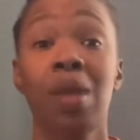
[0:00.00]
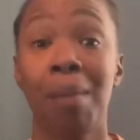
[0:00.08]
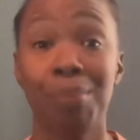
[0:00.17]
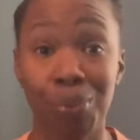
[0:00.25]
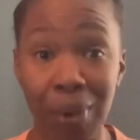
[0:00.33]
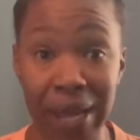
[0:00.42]

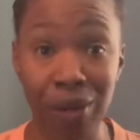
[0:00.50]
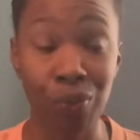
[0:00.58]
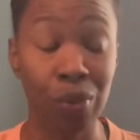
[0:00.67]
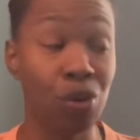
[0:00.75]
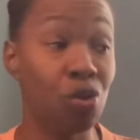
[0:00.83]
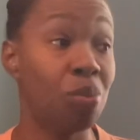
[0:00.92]
break
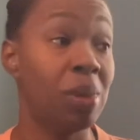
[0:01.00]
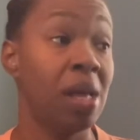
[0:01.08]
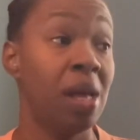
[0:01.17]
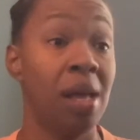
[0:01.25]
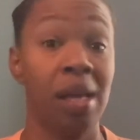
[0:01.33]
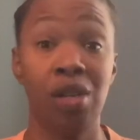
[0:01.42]
room,
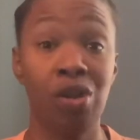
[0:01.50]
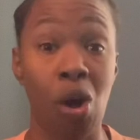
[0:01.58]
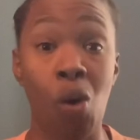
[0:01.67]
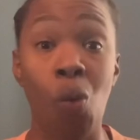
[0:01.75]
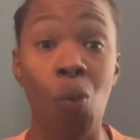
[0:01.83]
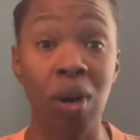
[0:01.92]

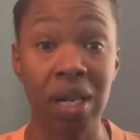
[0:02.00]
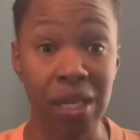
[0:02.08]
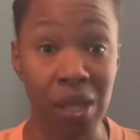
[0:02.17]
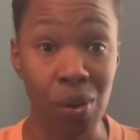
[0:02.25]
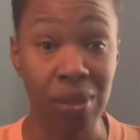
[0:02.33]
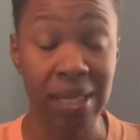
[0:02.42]
one of
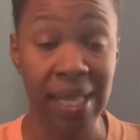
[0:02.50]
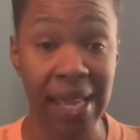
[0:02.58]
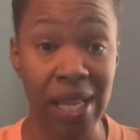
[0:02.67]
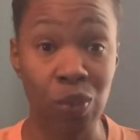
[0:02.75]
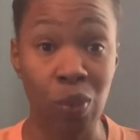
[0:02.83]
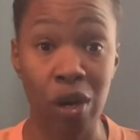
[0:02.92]
those
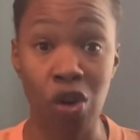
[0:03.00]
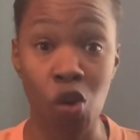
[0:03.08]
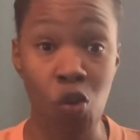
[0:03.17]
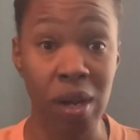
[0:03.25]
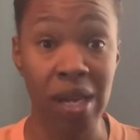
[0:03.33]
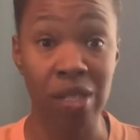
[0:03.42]
things where no
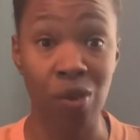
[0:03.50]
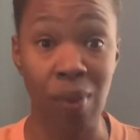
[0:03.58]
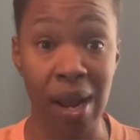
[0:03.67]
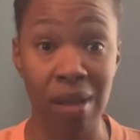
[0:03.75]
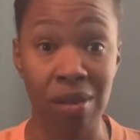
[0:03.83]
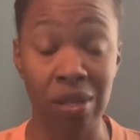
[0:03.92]
one is
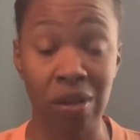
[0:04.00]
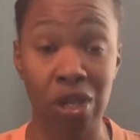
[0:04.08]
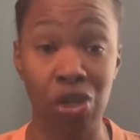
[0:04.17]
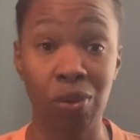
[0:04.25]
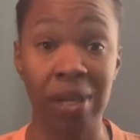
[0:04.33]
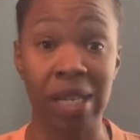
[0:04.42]
around so that
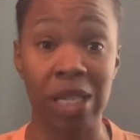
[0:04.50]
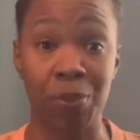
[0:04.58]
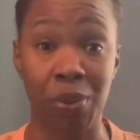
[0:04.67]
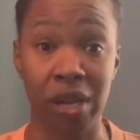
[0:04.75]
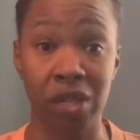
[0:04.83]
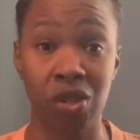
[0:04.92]
you can
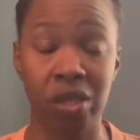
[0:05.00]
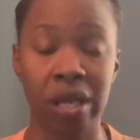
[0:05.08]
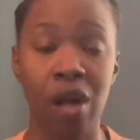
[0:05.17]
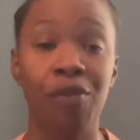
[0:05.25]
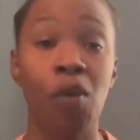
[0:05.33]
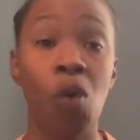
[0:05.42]
express
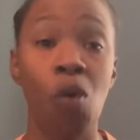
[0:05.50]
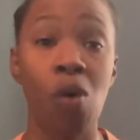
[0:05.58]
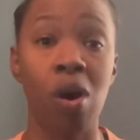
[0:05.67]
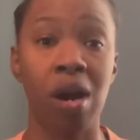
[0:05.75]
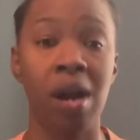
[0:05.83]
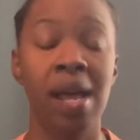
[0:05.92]
yourself,
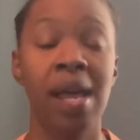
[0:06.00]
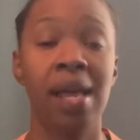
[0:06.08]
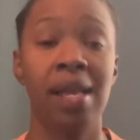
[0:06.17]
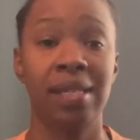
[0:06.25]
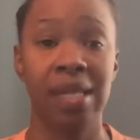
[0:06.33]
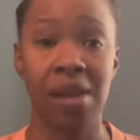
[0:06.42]
or
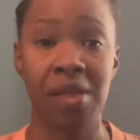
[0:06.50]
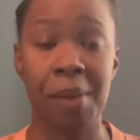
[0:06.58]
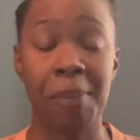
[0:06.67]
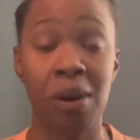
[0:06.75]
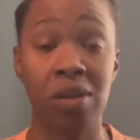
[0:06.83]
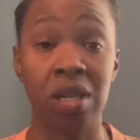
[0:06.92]
tell that
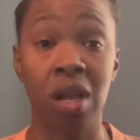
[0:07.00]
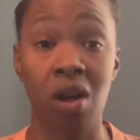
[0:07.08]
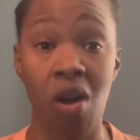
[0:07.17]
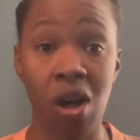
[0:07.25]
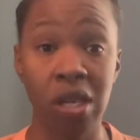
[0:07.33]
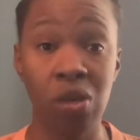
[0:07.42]
person to
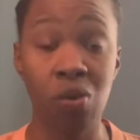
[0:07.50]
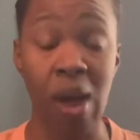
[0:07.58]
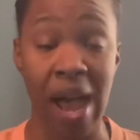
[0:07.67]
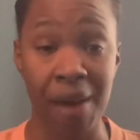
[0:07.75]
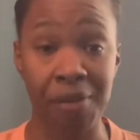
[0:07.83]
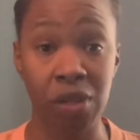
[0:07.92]
call you
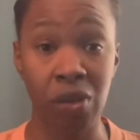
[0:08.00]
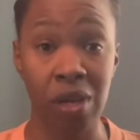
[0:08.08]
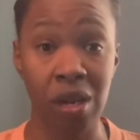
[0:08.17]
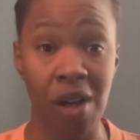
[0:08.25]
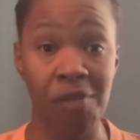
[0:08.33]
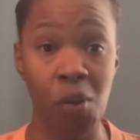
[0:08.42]
after you get
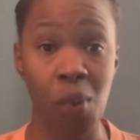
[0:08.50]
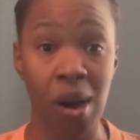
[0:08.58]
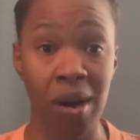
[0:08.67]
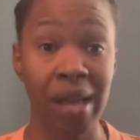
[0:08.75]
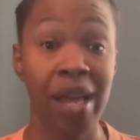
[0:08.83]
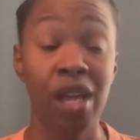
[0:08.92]
off of
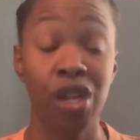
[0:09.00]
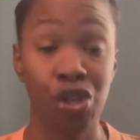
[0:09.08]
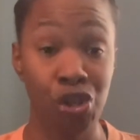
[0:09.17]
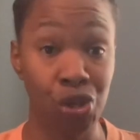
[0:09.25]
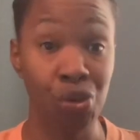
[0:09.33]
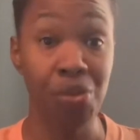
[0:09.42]
work.
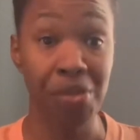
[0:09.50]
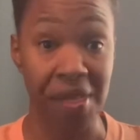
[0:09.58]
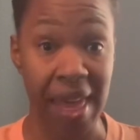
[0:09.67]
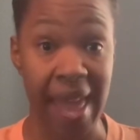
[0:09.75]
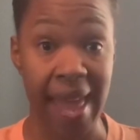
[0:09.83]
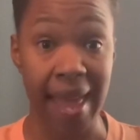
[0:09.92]
Do
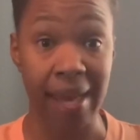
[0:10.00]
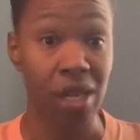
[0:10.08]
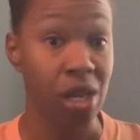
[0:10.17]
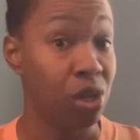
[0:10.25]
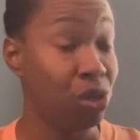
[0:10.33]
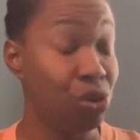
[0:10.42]
that.
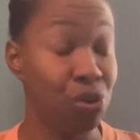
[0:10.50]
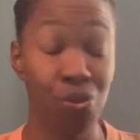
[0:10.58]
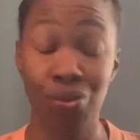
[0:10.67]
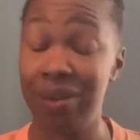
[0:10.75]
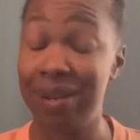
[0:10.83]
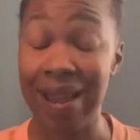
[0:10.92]
Do
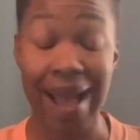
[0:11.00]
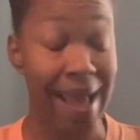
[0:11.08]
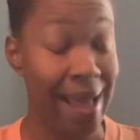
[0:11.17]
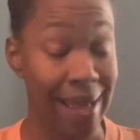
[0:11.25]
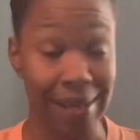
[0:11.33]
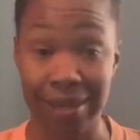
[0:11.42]

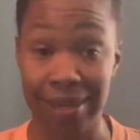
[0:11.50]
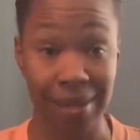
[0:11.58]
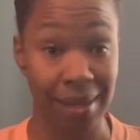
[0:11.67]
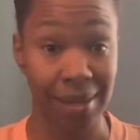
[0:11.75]
not